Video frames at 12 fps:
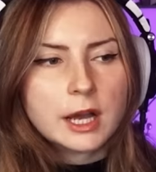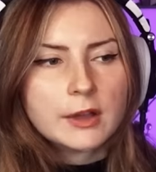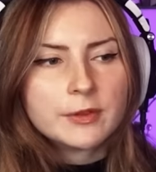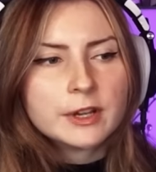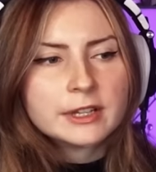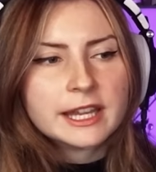I
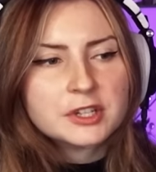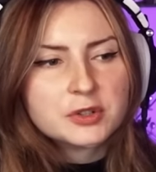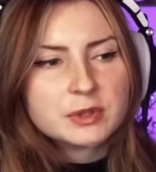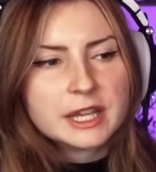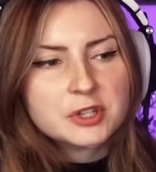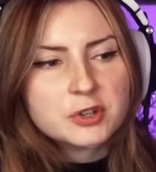figured
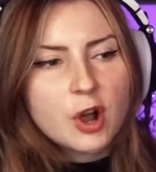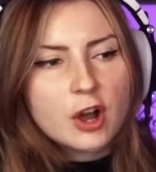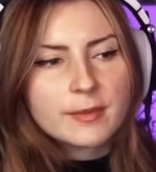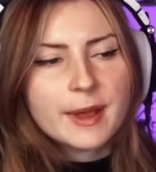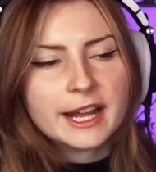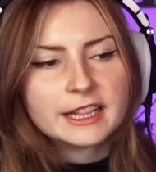they should
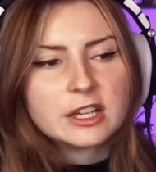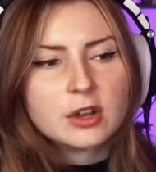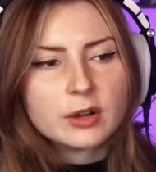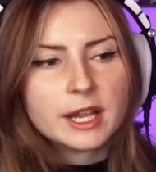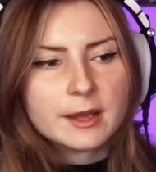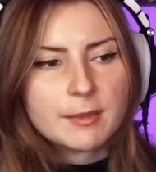automatically
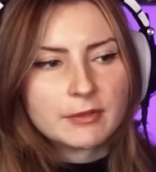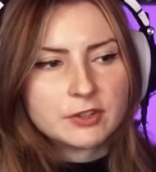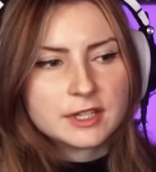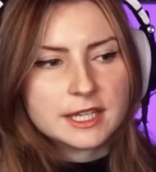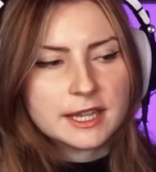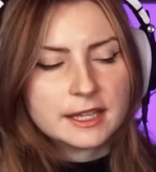go to him after
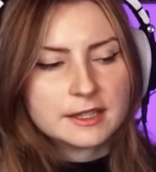seeing that